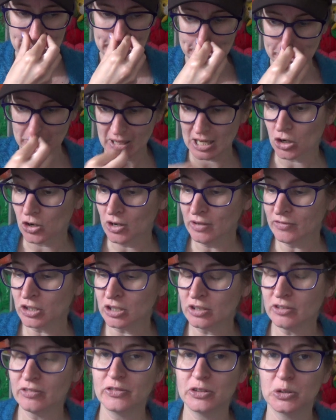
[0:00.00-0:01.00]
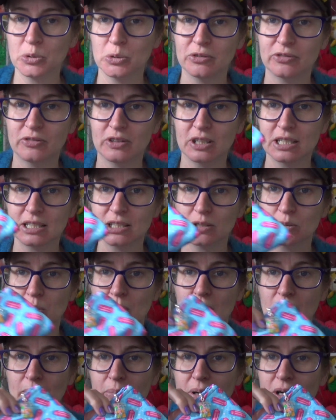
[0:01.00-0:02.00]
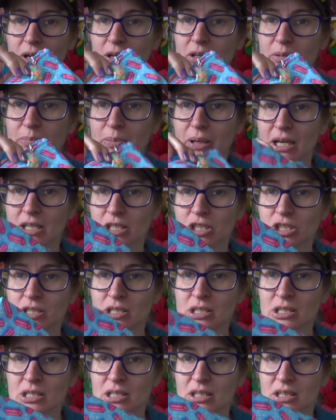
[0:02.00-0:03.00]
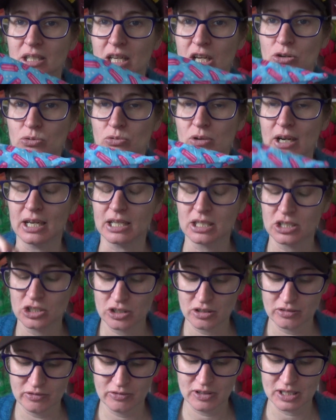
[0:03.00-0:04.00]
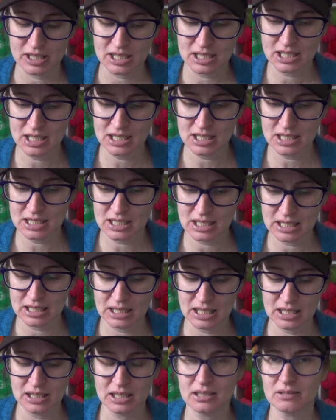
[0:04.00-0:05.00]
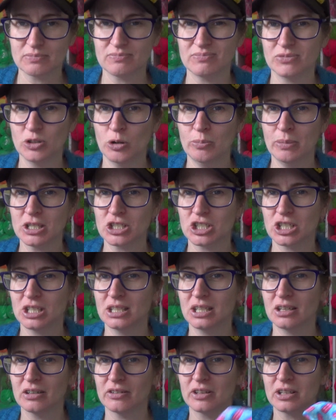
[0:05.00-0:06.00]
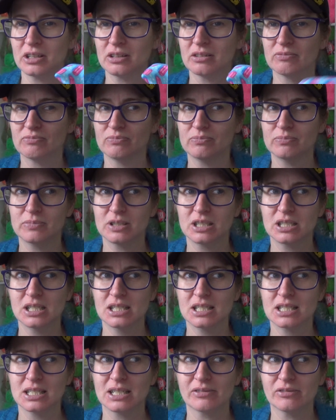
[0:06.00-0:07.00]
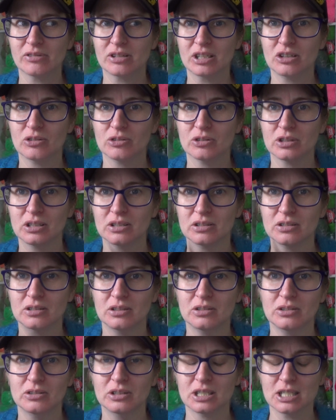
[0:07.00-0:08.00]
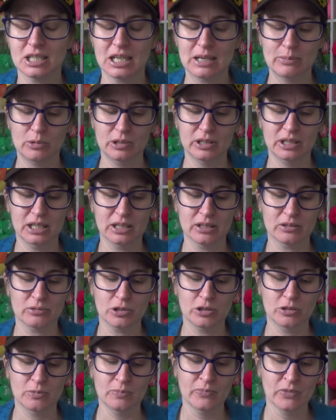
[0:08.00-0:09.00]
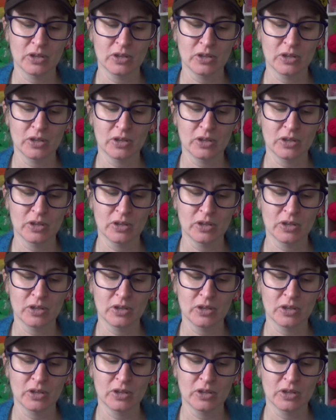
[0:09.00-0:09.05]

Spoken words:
And I've got a few of these little humbug pouches. They're great. You can fit scissors in there. There's not much in there. I think the scissors and everything are on the table in the other room.